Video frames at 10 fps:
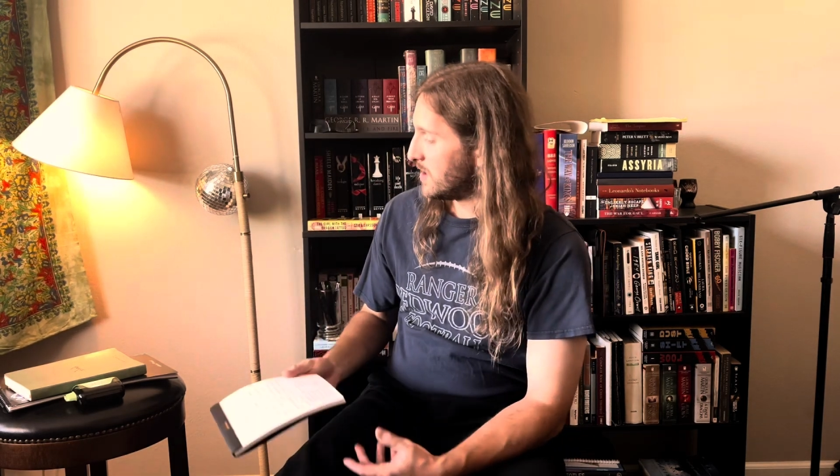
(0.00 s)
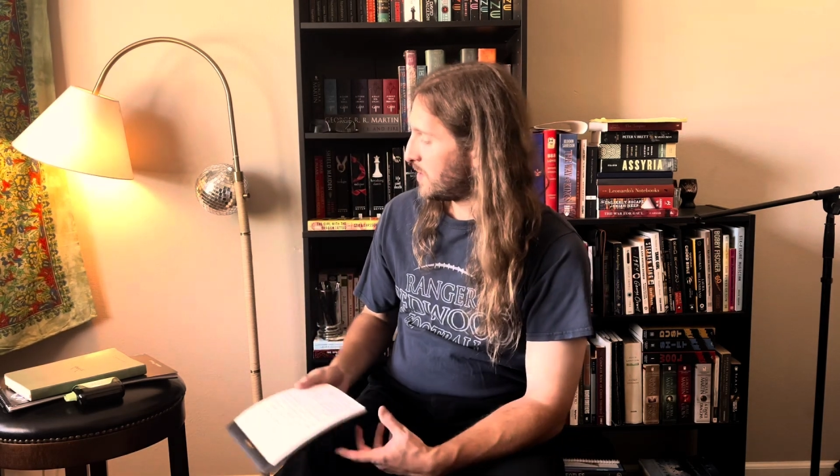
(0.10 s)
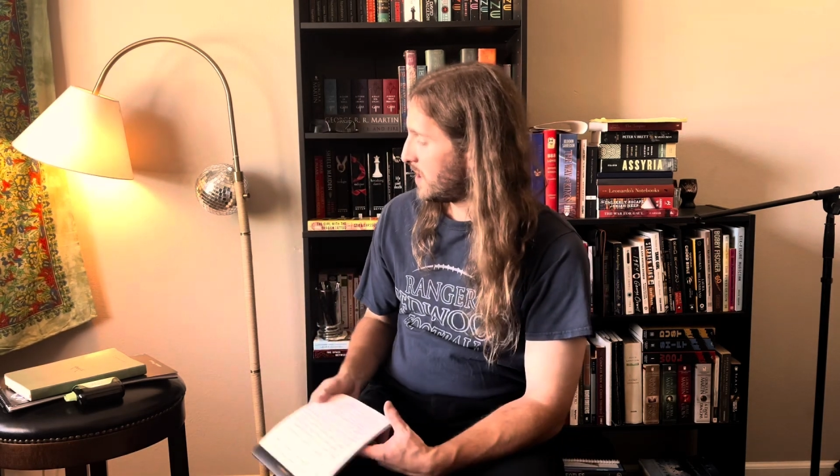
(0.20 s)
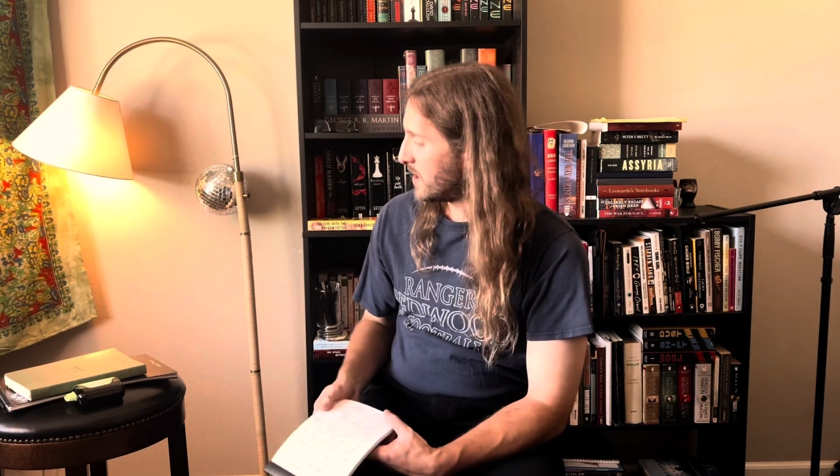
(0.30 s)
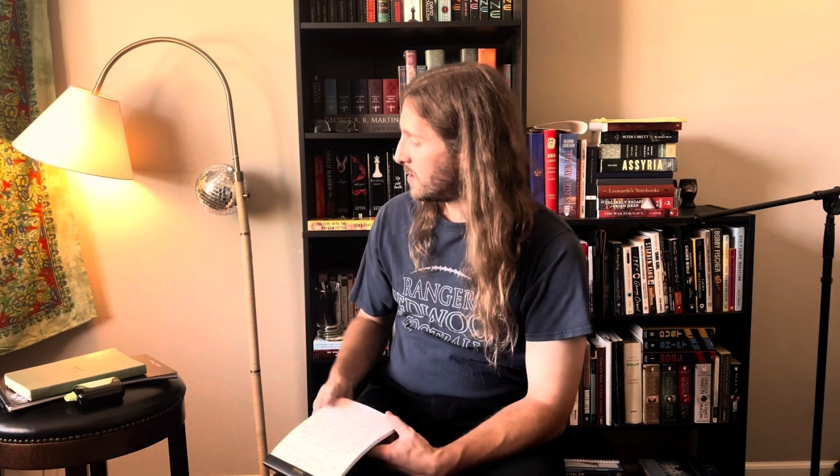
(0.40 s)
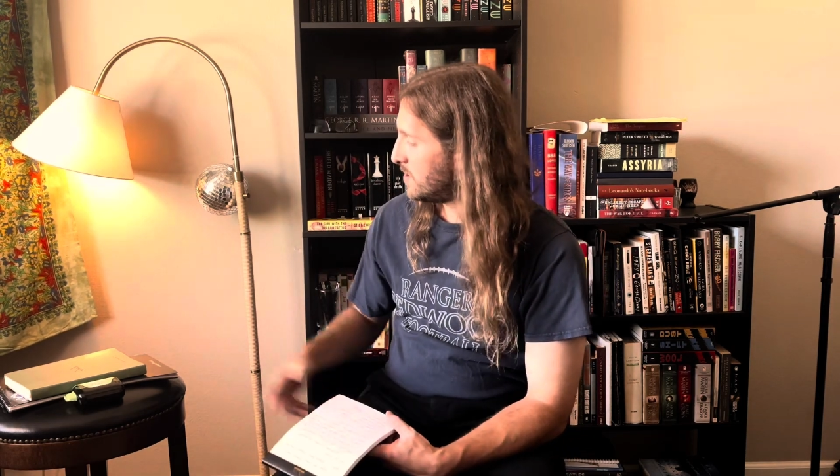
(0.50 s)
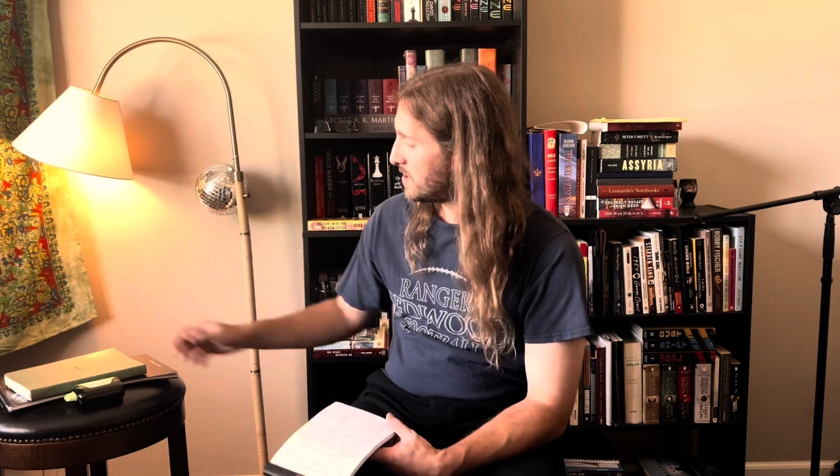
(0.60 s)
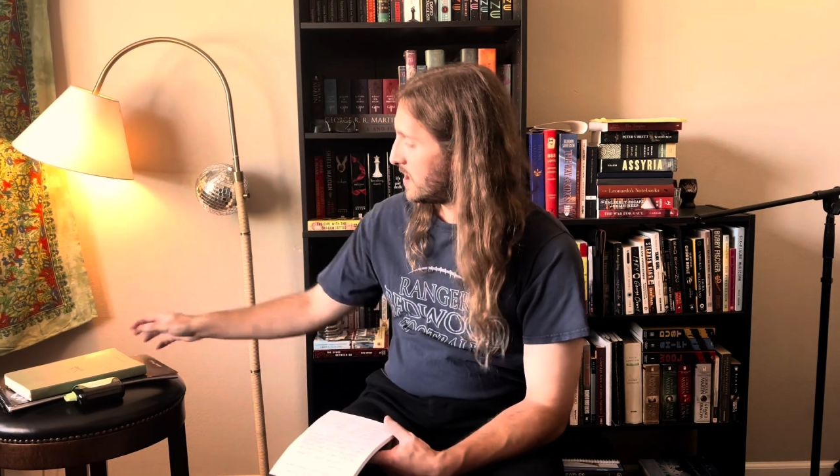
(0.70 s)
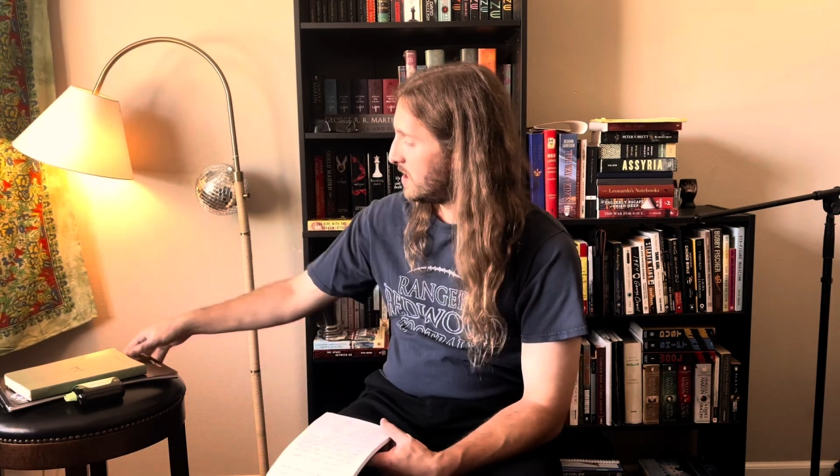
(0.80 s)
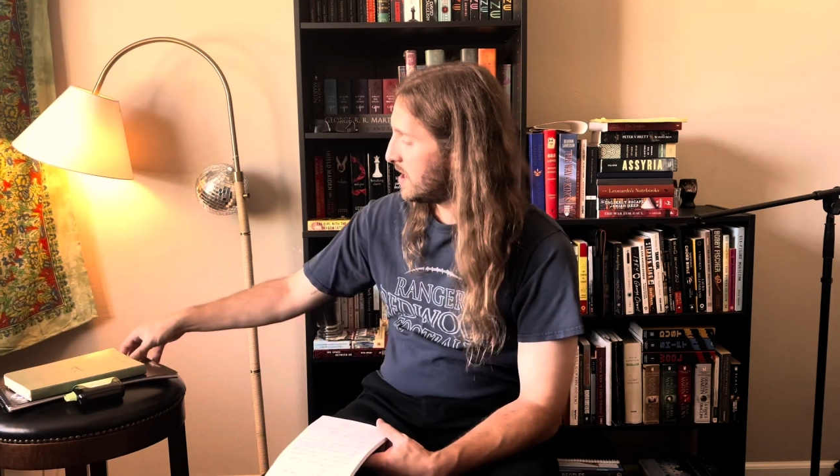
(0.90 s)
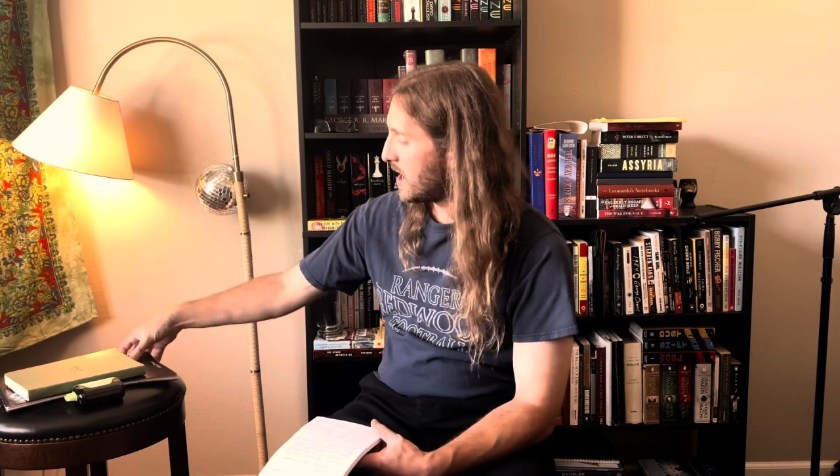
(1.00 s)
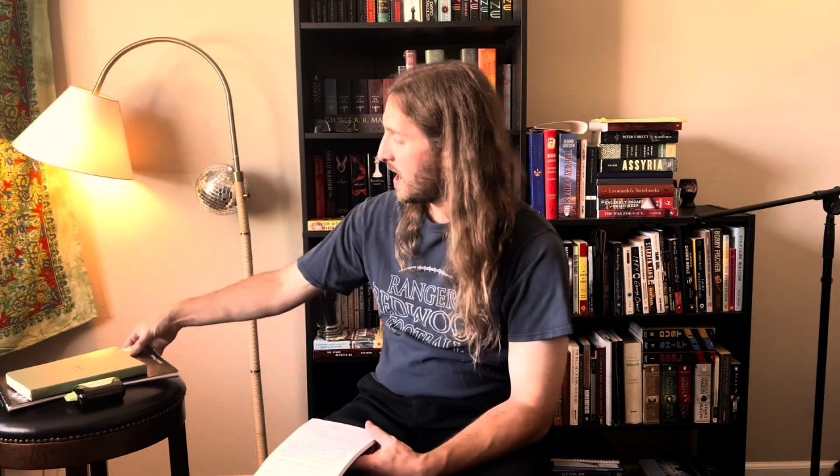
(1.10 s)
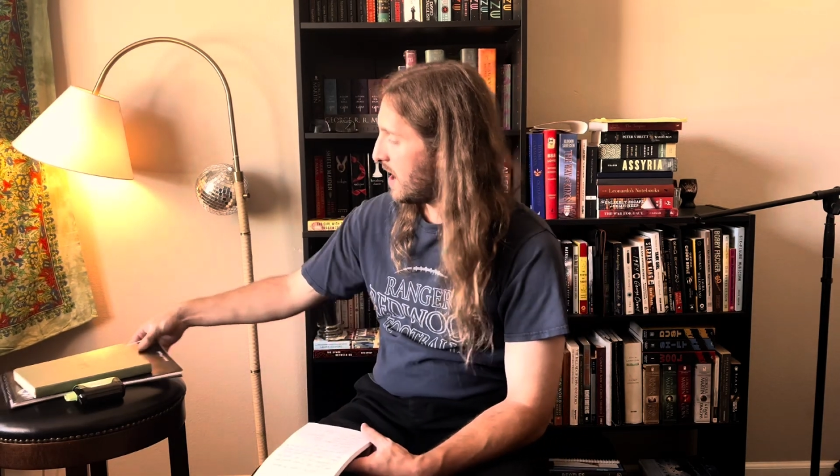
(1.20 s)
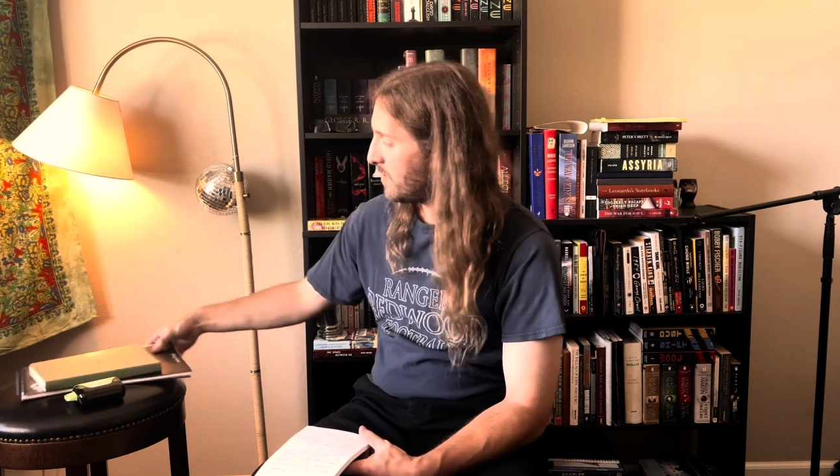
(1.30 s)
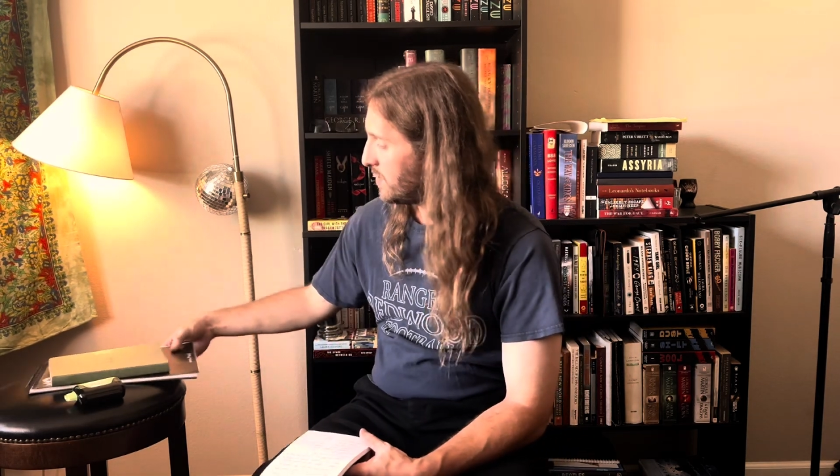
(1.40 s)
why I like those. And then I have